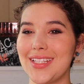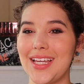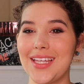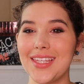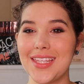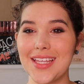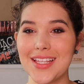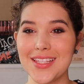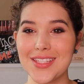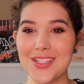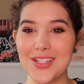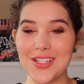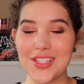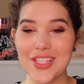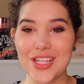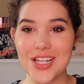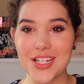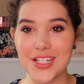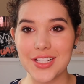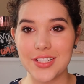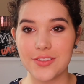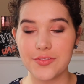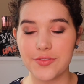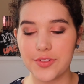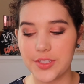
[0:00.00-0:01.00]
And that's your
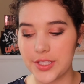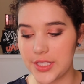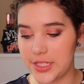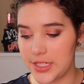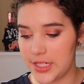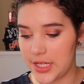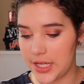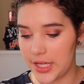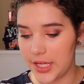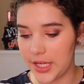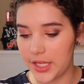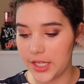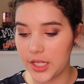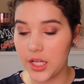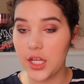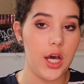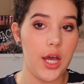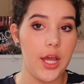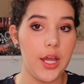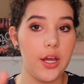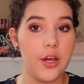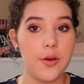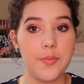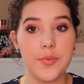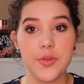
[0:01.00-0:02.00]
look for the day.
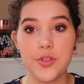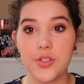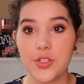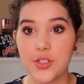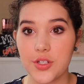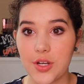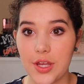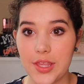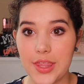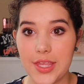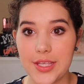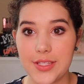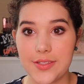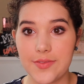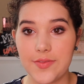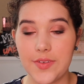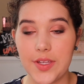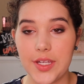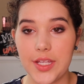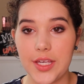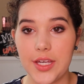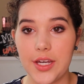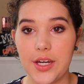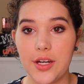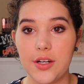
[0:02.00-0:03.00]
I hope you enjoyed this
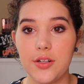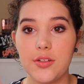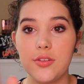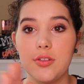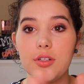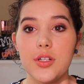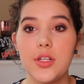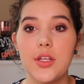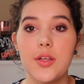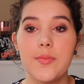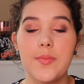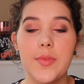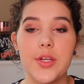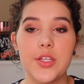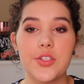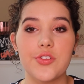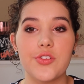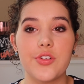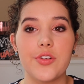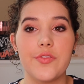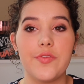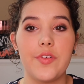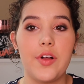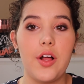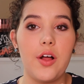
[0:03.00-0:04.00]
video. Make
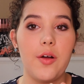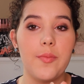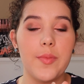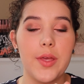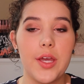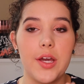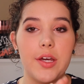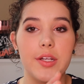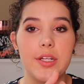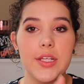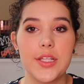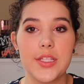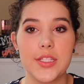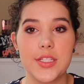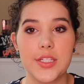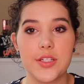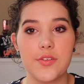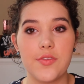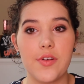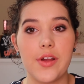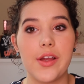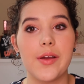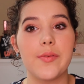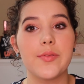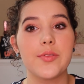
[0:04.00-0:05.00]
sure to follow me on
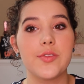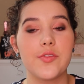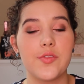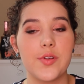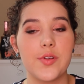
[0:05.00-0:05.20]
Instagram,